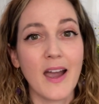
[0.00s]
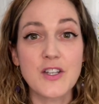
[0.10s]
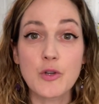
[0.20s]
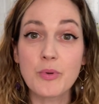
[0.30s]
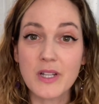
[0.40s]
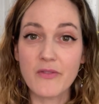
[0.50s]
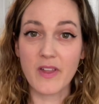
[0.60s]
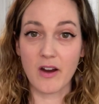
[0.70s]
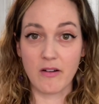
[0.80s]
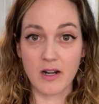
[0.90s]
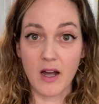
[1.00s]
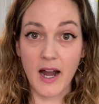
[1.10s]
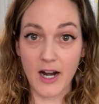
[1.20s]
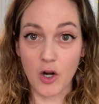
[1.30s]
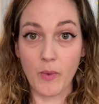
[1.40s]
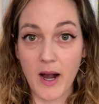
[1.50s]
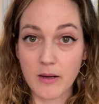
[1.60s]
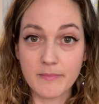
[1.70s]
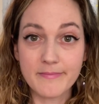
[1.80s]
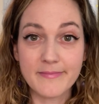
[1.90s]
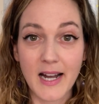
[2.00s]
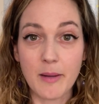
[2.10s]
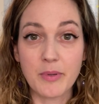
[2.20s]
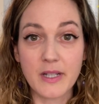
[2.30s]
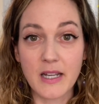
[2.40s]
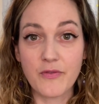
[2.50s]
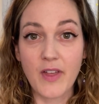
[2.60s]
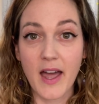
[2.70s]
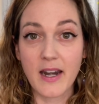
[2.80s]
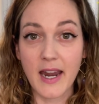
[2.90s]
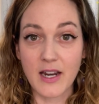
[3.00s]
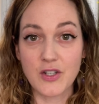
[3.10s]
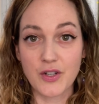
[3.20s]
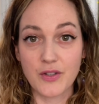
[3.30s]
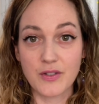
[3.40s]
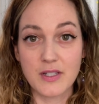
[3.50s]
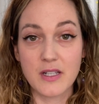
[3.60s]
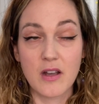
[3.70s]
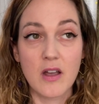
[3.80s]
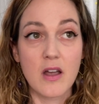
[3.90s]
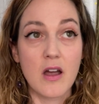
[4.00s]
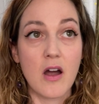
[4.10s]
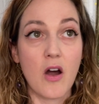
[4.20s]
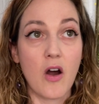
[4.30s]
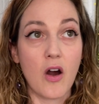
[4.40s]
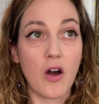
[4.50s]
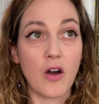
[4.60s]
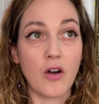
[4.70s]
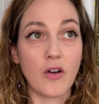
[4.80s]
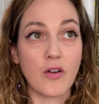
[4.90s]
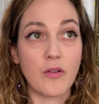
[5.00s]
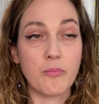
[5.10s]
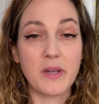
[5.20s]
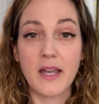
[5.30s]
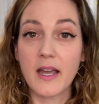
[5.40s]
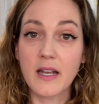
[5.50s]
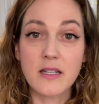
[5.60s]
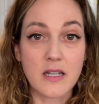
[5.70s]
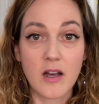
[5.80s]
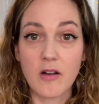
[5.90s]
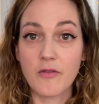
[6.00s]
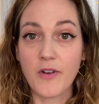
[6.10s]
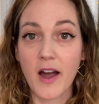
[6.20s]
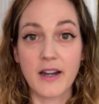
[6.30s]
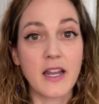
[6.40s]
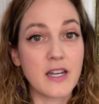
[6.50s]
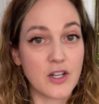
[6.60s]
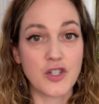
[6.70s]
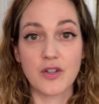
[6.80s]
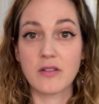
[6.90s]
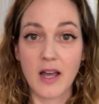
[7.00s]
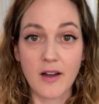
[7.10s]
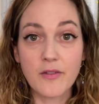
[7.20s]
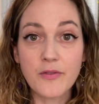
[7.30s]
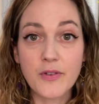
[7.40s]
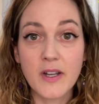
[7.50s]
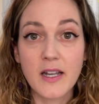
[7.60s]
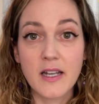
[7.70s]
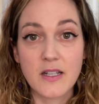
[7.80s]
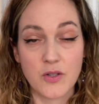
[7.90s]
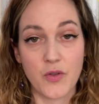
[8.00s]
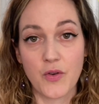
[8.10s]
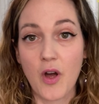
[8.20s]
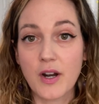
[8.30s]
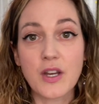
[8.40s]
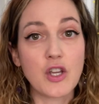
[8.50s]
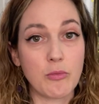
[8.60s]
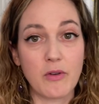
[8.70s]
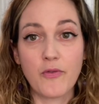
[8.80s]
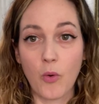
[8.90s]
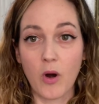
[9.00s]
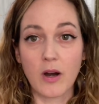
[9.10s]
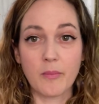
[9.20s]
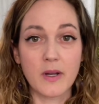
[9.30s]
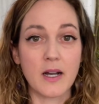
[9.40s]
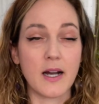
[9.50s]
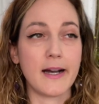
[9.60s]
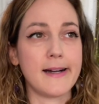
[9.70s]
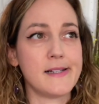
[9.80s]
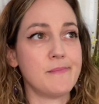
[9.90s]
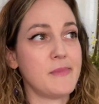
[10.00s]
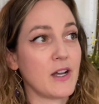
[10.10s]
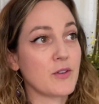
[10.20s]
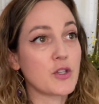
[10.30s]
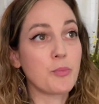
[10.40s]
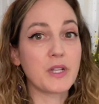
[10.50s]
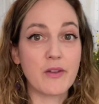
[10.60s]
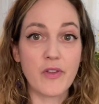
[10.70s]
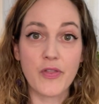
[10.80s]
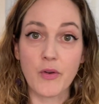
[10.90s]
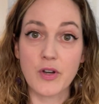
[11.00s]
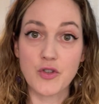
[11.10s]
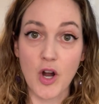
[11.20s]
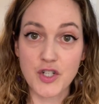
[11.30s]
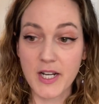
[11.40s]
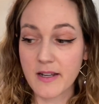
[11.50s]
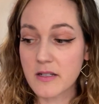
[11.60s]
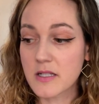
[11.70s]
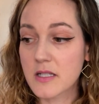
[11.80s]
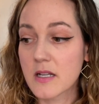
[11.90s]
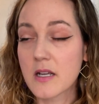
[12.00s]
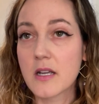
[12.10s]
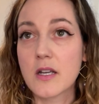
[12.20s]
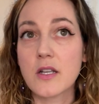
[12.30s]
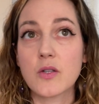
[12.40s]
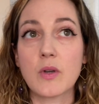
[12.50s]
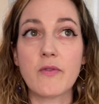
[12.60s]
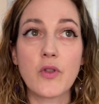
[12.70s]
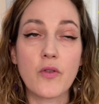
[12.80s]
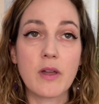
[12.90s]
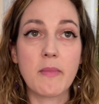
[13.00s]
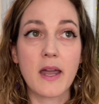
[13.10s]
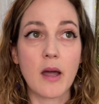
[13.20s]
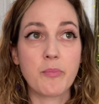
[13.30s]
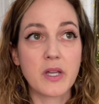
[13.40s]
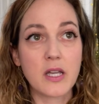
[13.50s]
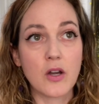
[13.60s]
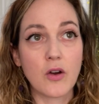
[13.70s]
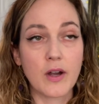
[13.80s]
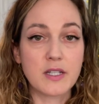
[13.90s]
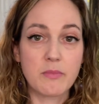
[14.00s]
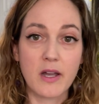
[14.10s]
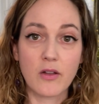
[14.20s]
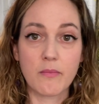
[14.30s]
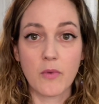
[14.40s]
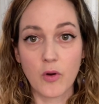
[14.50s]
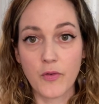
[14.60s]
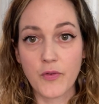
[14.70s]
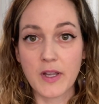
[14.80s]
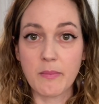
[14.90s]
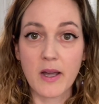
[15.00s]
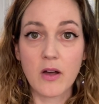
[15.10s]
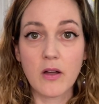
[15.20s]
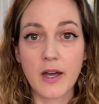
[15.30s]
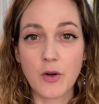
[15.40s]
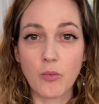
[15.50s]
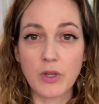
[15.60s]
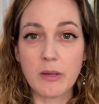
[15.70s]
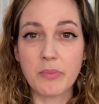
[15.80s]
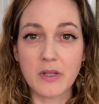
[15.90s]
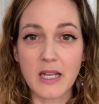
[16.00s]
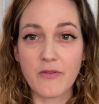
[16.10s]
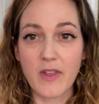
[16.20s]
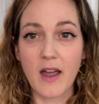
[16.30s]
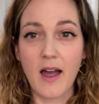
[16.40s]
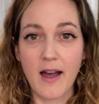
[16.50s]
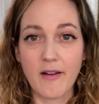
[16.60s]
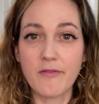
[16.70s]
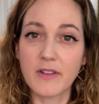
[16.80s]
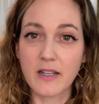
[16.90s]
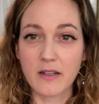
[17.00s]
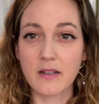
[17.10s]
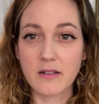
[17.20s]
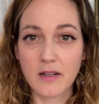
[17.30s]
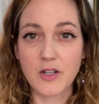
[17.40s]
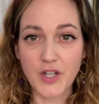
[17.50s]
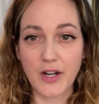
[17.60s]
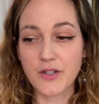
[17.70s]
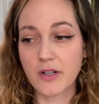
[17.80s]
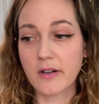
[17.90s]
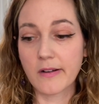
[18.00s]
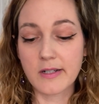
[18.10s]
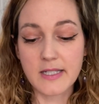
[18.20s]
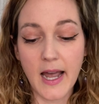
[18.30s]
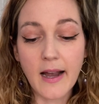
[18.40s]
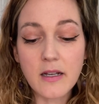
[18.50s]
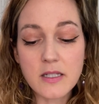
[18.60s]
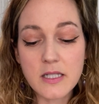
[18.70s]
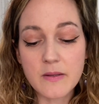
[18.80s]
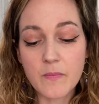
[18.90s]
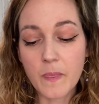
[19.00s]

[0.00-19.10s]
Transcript: I do believe they are in a higher realm. I believe that angels are beings of unconditional love, so they're not in human form. I also believe that they're androgynous, so even though they may appear as male or female, I don't really believe they have like a gender or a sex.